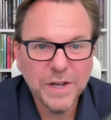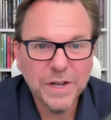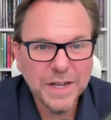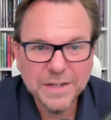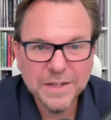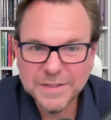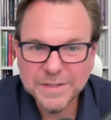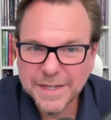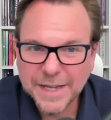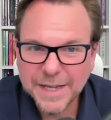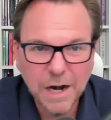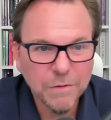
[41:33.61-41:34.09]
He
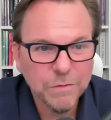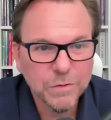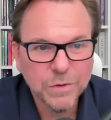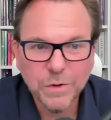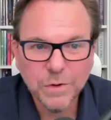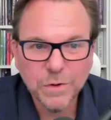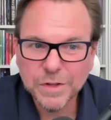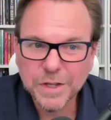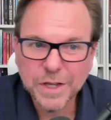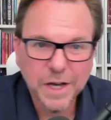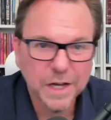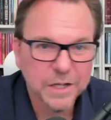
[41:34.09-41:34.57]
doesn't care if we're
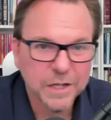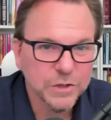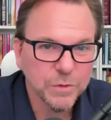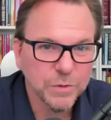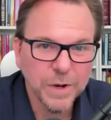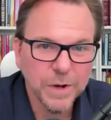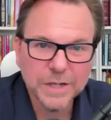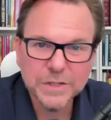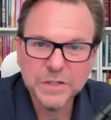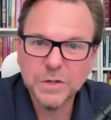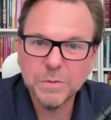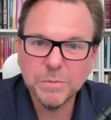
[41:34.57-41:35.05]
going to the
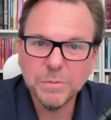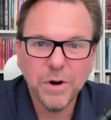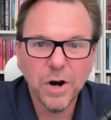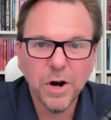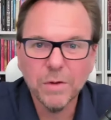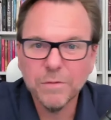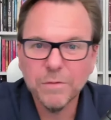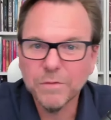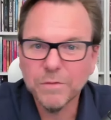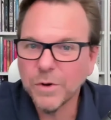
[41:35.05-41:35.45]
Country Western Bar,